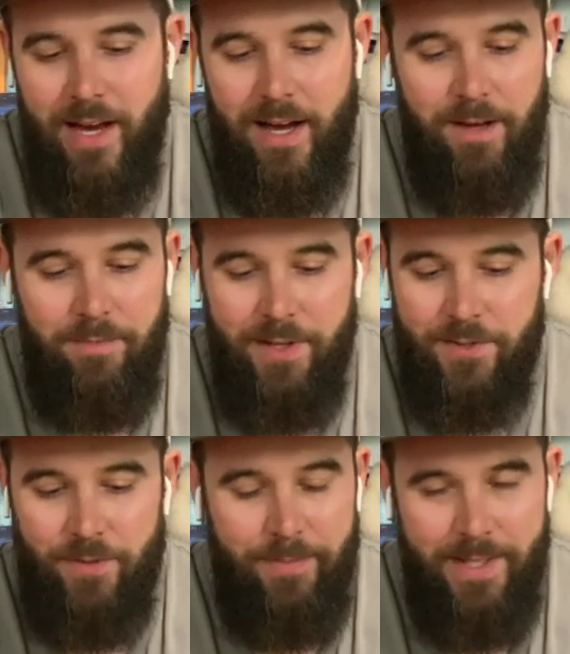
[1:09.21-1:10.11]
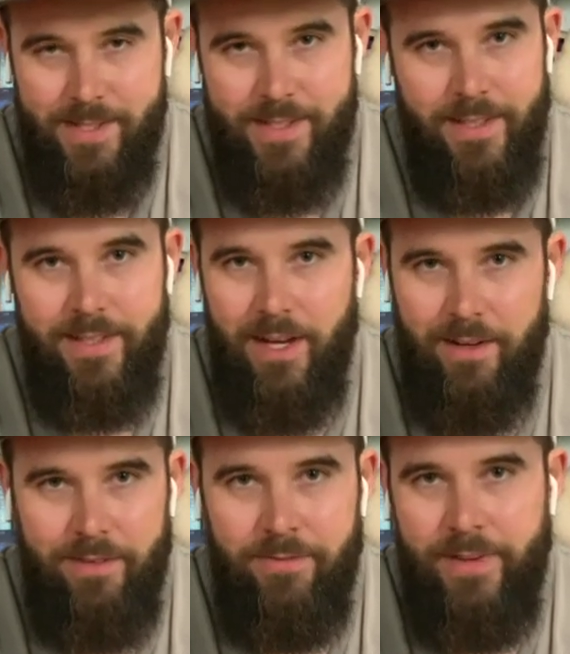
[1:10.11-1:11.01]
It's reminiscent
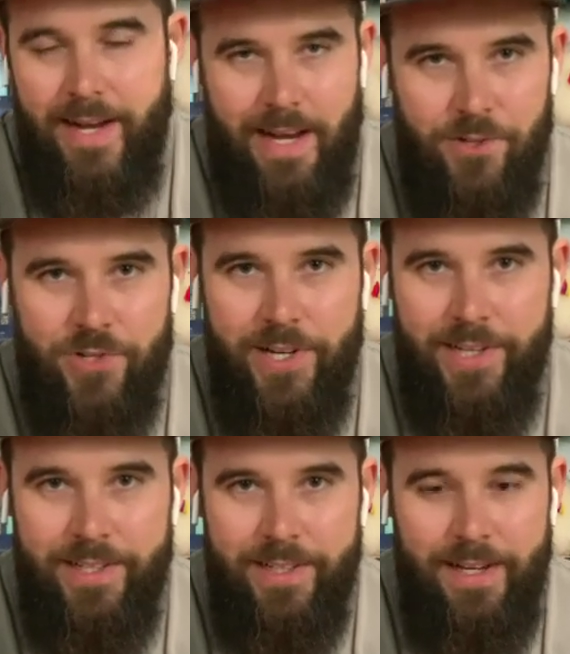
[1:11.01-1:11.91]
of an Altra.